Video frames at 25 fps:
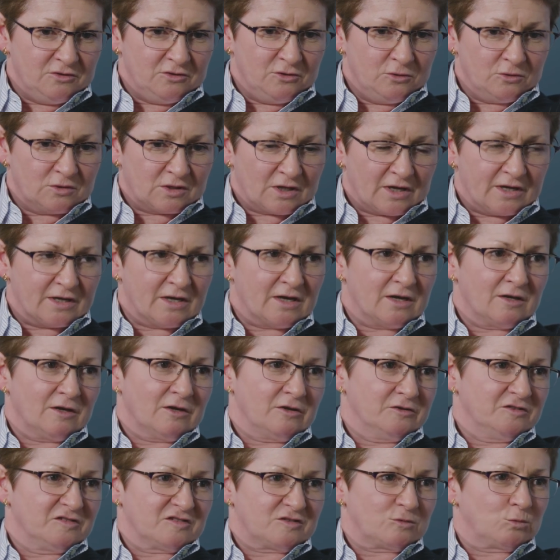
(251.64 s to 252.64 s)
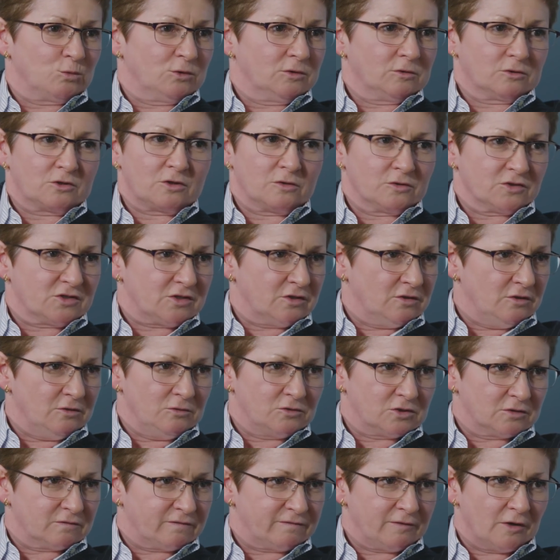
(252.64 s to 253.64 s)
UK airlines will continue
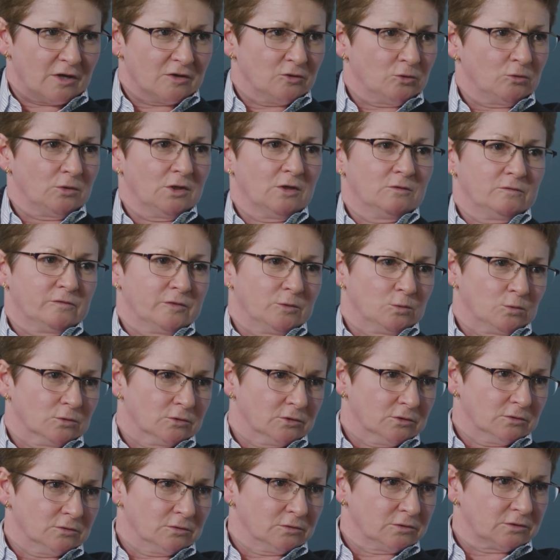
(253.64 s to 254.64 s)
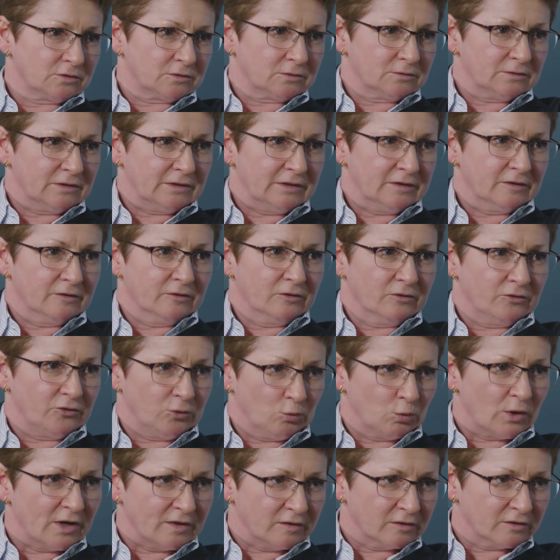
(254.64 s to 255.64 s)
to fly all over the world in
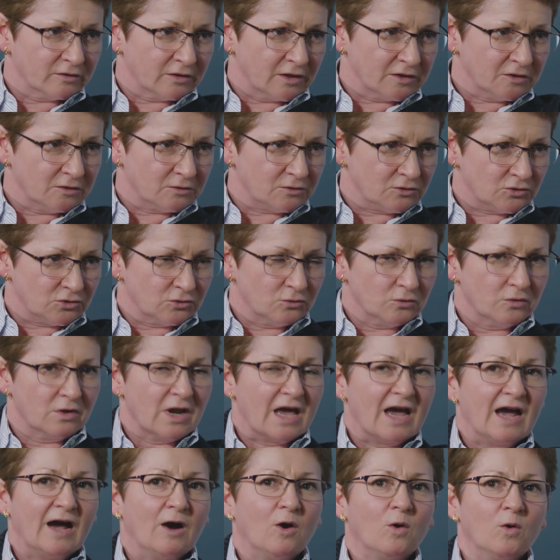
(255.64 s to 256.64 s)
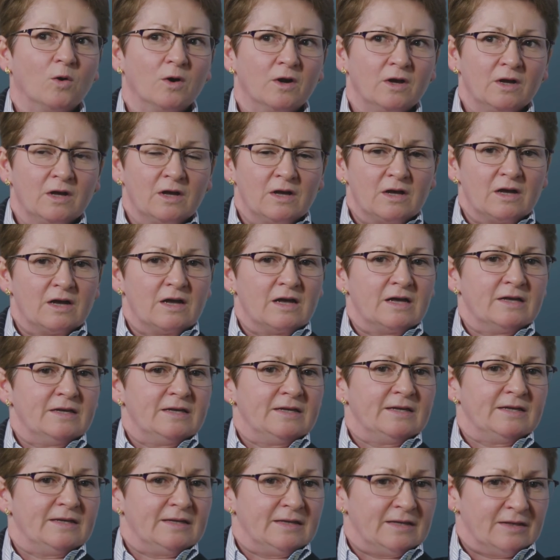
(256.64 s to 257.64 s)
the way that they do now.
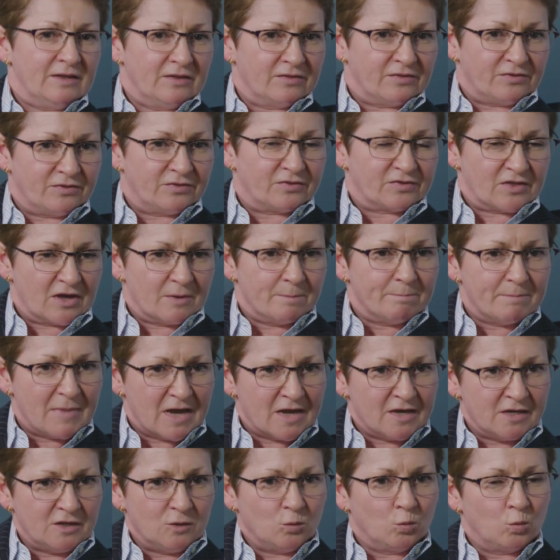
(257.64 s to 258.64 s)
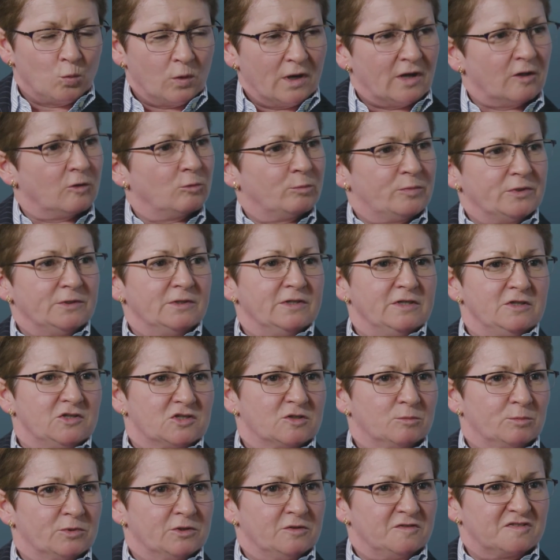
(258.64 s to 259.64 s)
There may well need
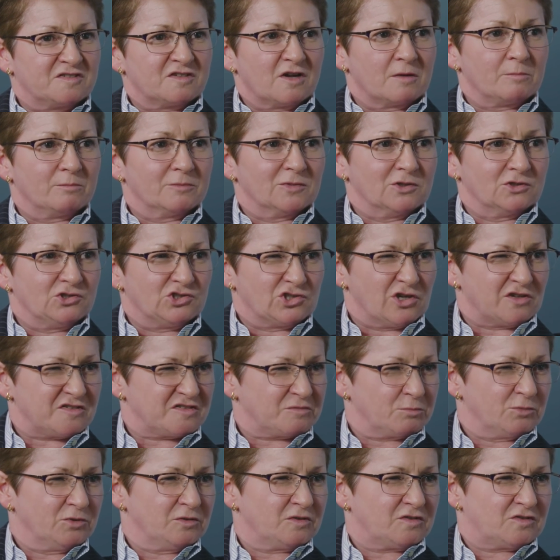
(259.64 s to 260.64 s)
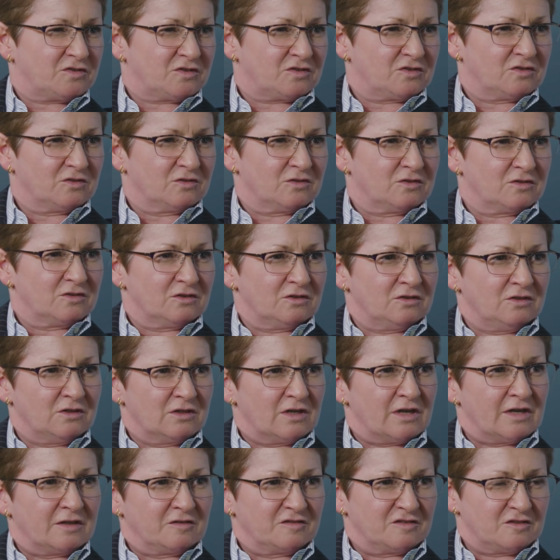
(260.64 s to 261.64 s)
to be some adjustments to
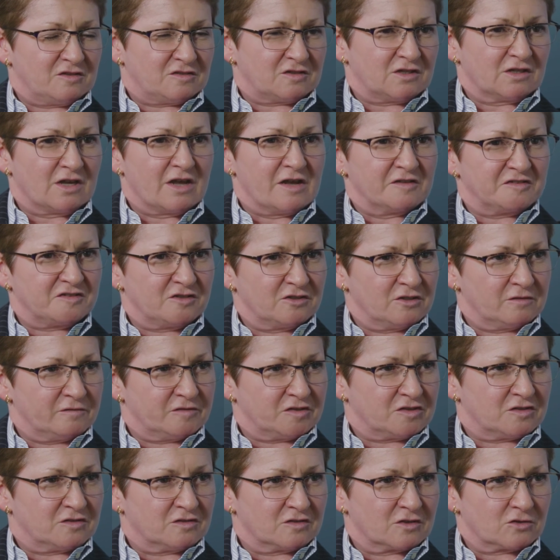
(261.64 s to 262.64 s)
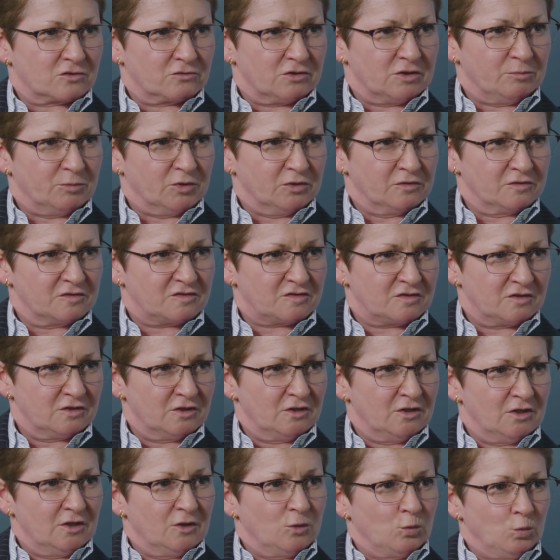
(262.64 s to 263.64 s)
the existing air services agreements
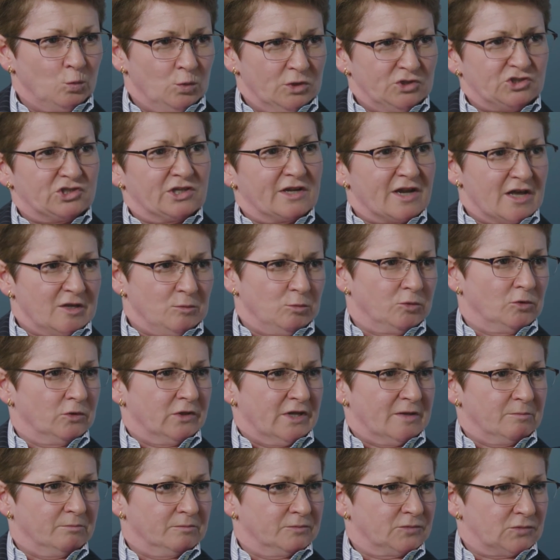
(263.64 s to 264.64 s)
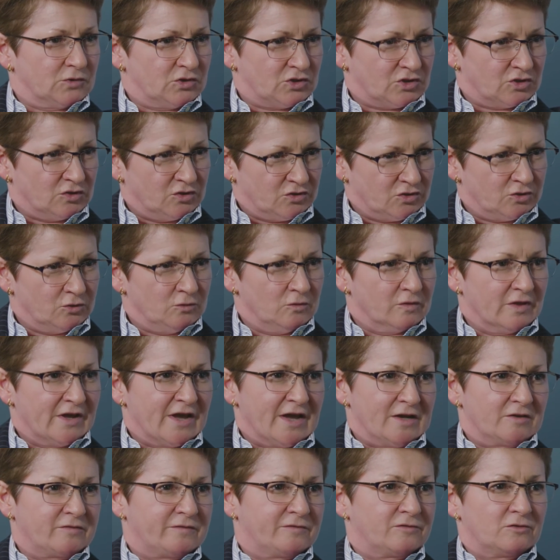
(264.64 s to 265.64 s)
which enable them to do
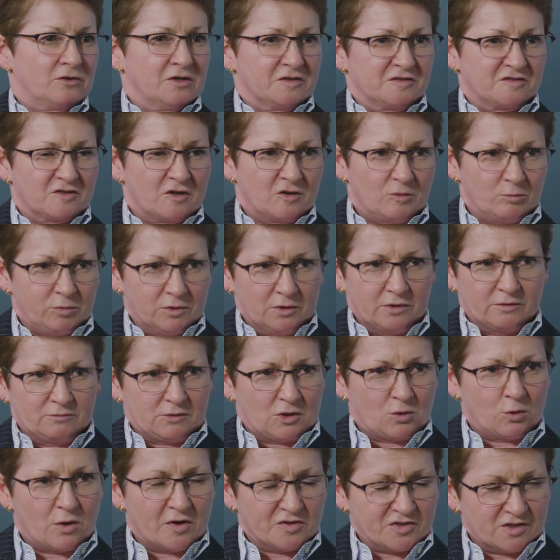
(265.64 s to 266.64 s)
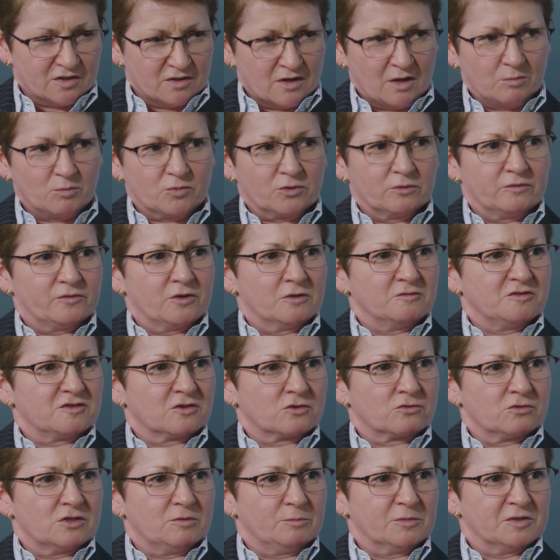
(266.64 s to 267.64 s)
that. For example, quite a number of those
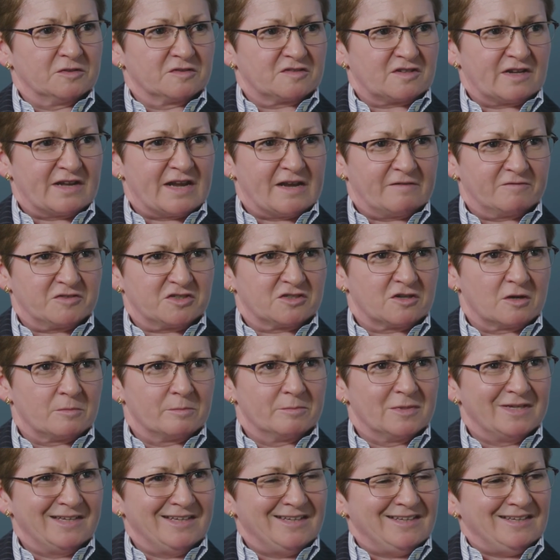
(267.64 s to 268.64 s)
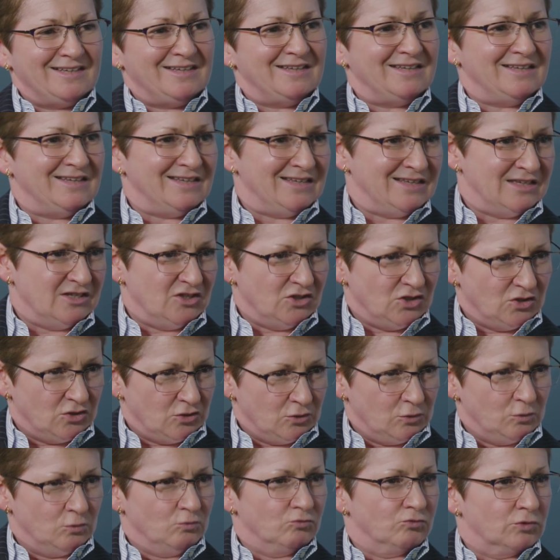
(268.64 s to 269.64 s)
agreements have some
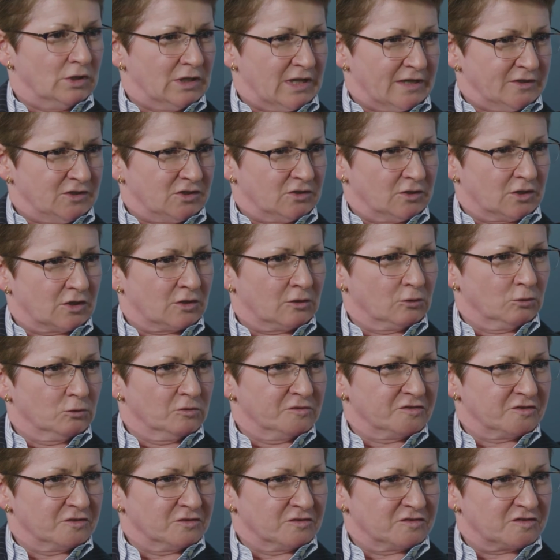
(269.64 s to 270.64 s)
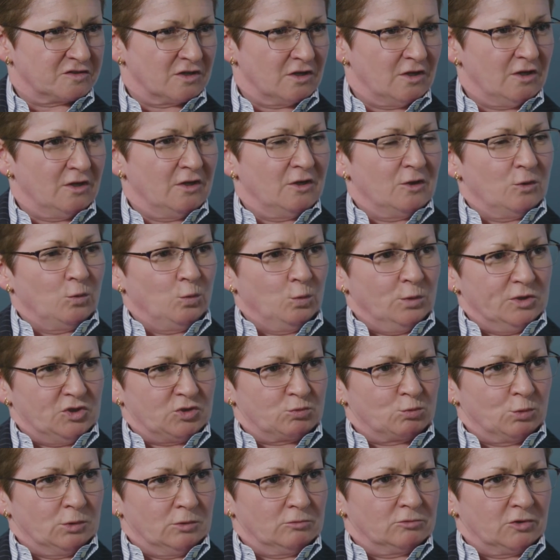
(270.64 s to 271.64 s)
EU-related clauses
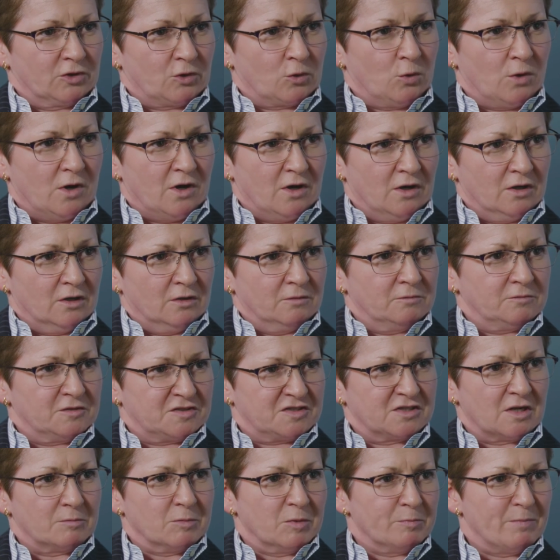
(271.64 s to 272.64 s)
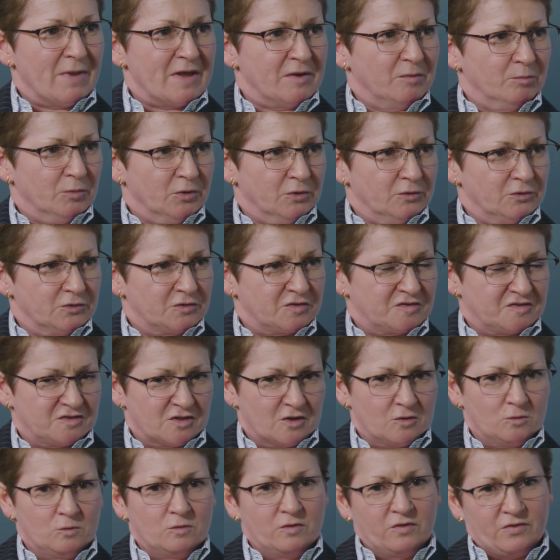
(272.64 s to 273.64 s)
which will require some amendment,
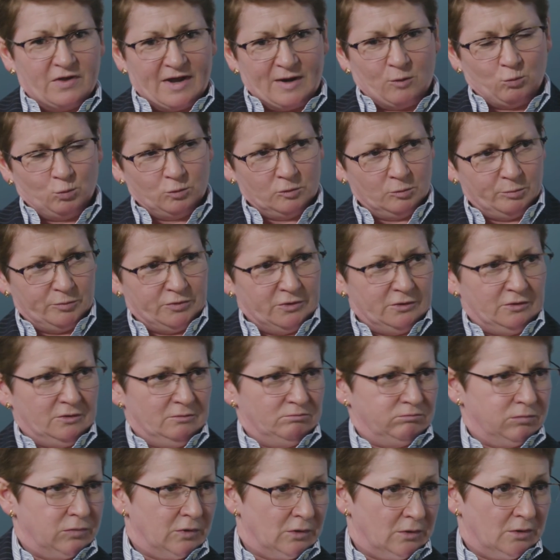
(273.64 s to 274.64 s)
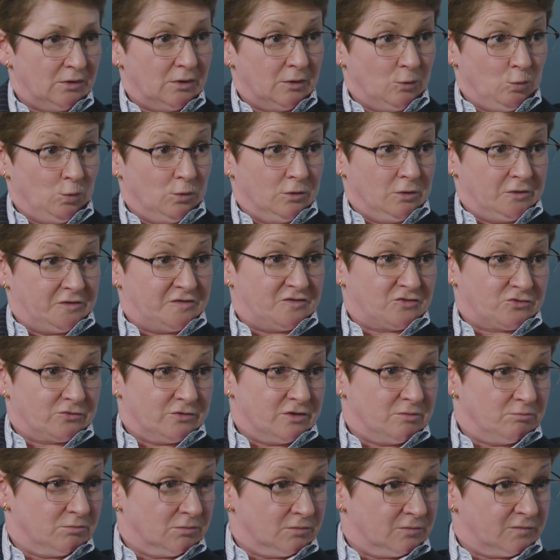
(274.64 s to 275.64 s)
so that will be a work
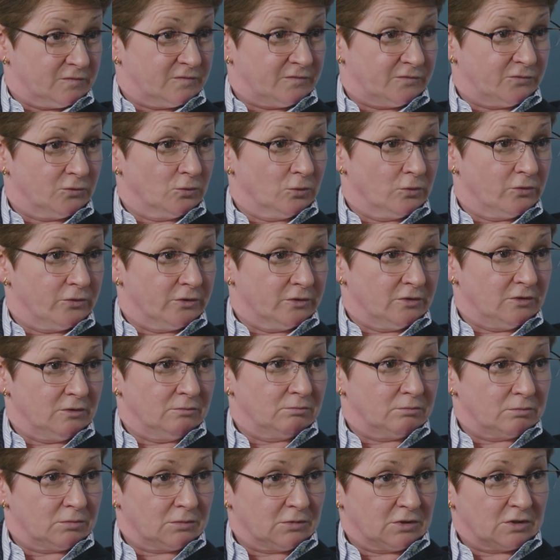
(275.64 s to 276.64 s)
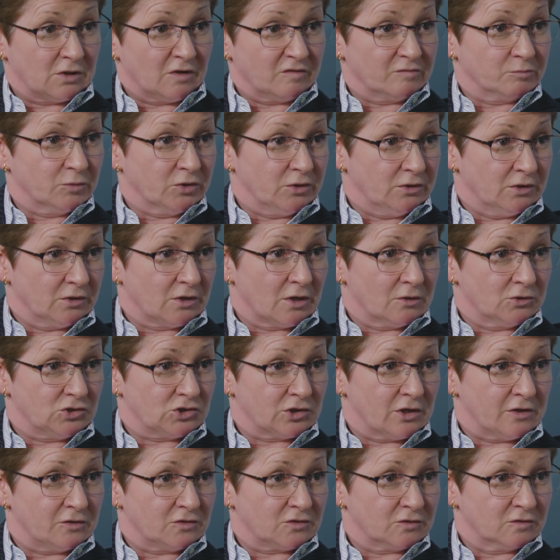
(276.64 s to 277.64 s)
stream for the government
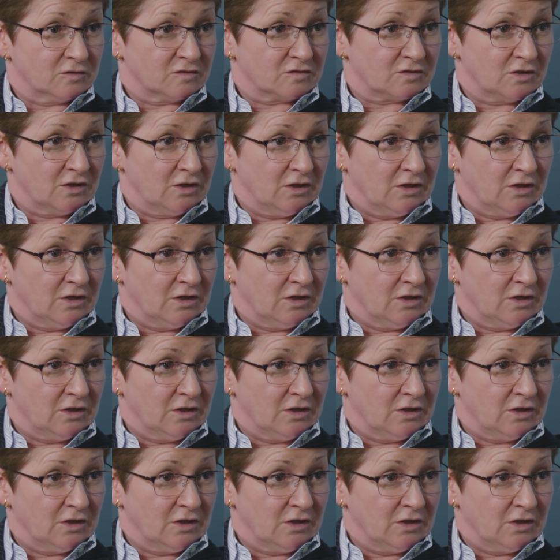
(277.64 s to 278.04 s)
negotiators